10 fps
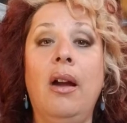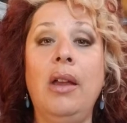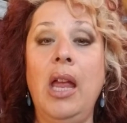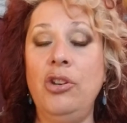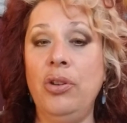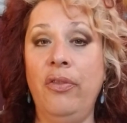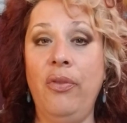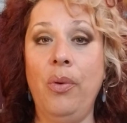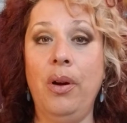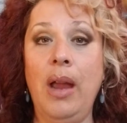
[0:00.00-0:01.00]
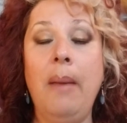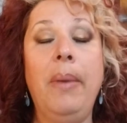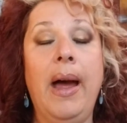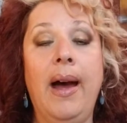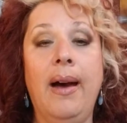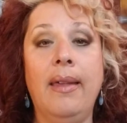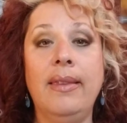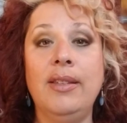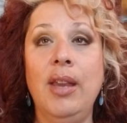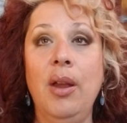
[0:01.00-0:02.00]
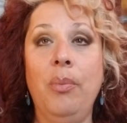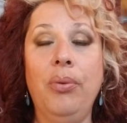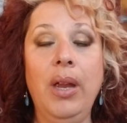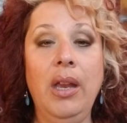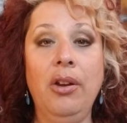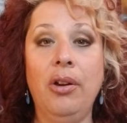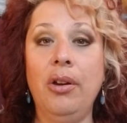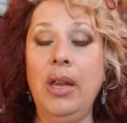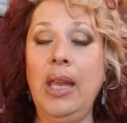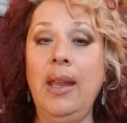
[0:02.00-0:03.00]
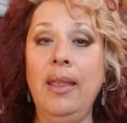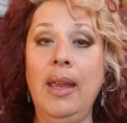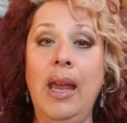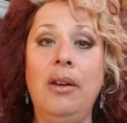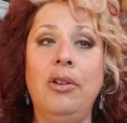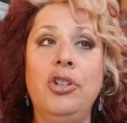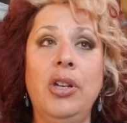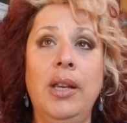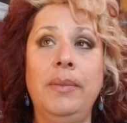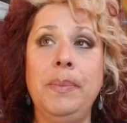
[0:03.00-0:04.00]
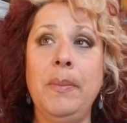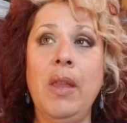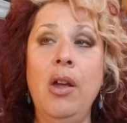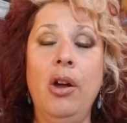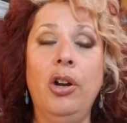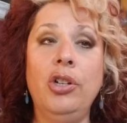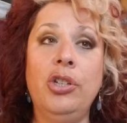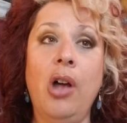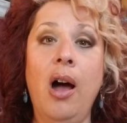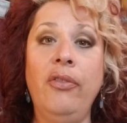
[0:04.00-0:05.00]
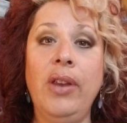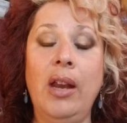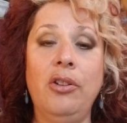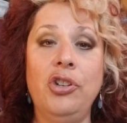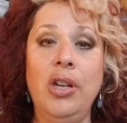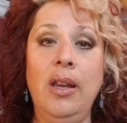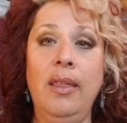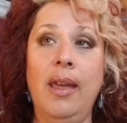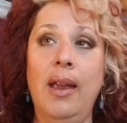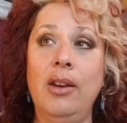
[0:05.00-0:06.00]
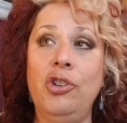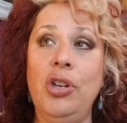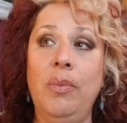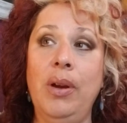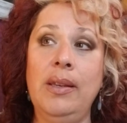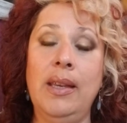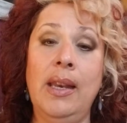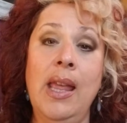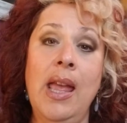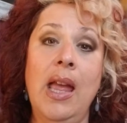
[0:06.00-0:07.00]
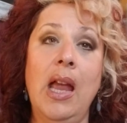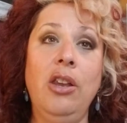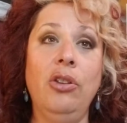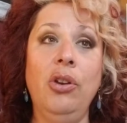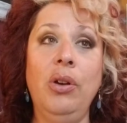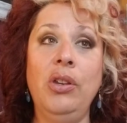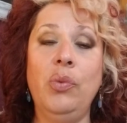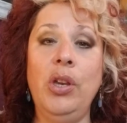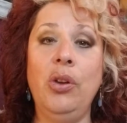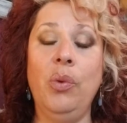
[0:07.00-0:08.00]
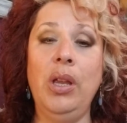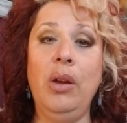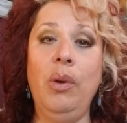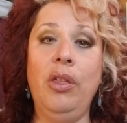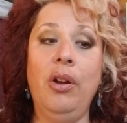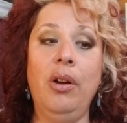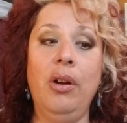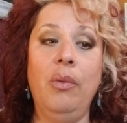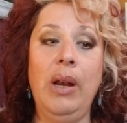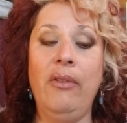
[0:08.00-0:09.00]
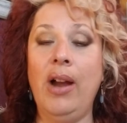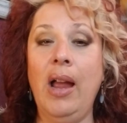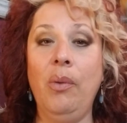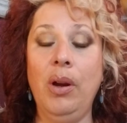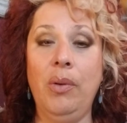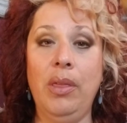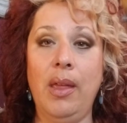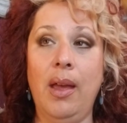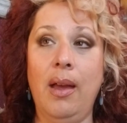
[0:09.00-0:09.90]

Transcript: archangel for empaths, bring in her healing energy, her soft energy that she brings in. And you'll notice when you're working with her, whenever I work with